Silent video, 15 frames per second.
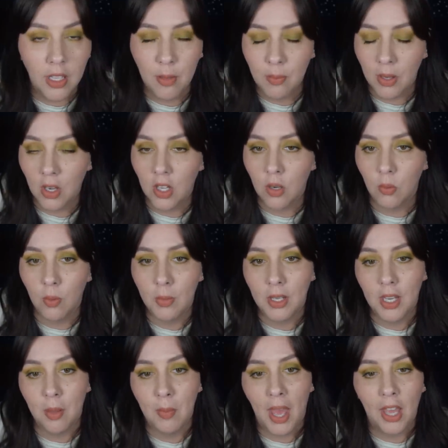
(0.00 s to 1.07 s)
He married a
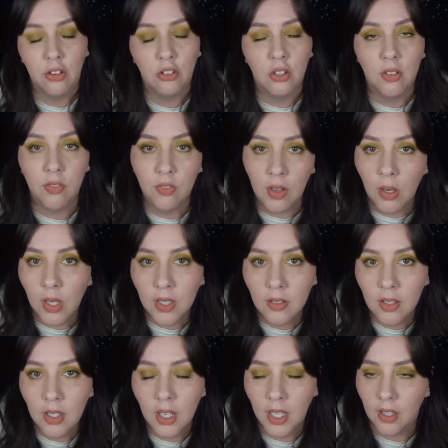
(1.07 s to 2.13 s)
woman named Ashley Farrington.